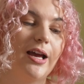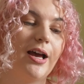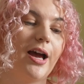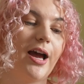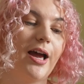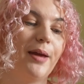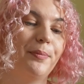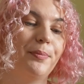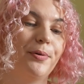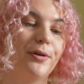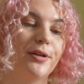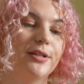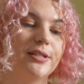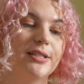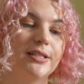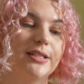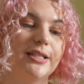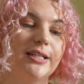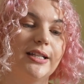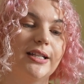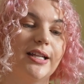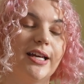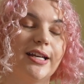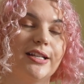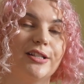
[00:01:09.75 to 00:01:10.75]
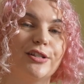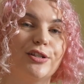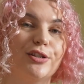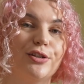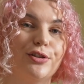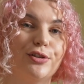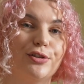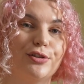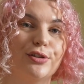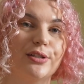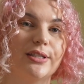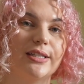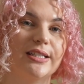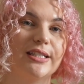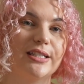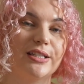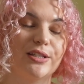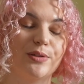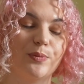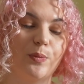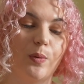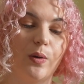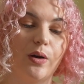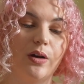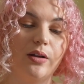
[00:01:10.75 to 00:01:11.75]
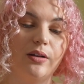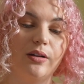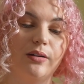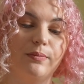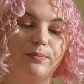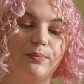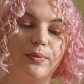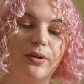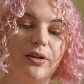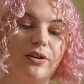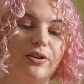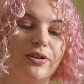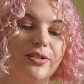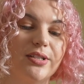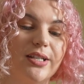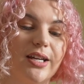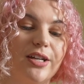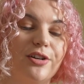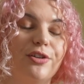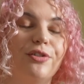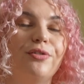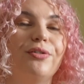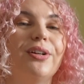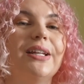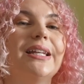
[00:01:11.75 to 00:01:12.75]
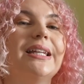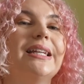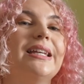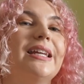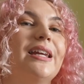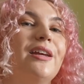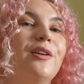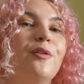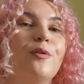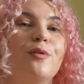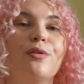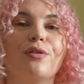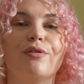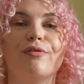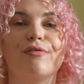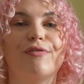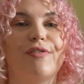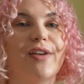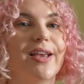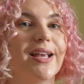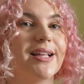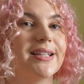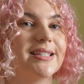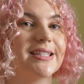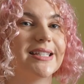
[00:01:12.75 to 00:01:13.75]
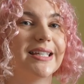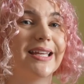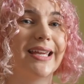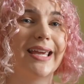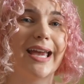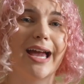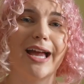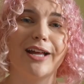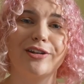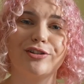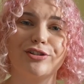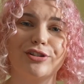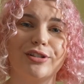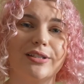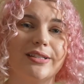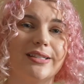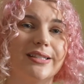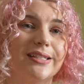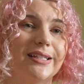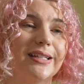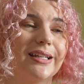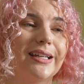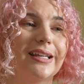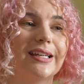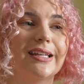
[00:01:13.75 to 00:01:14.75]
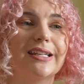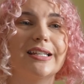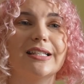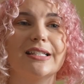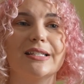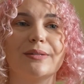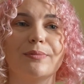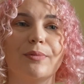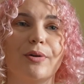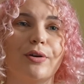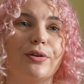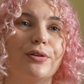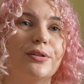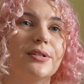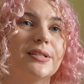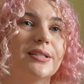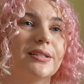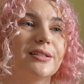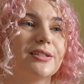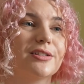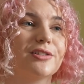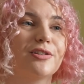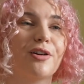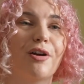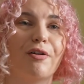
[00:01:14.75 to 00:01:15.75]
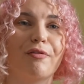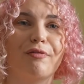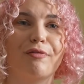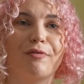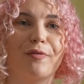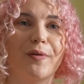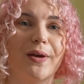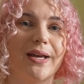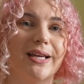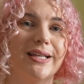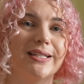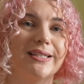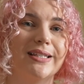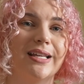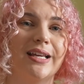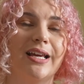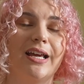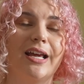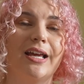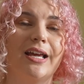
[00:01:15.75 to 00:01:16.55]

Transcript: I personally like to use this one because I don't really need all the fancy gadgets and gizmos and softwares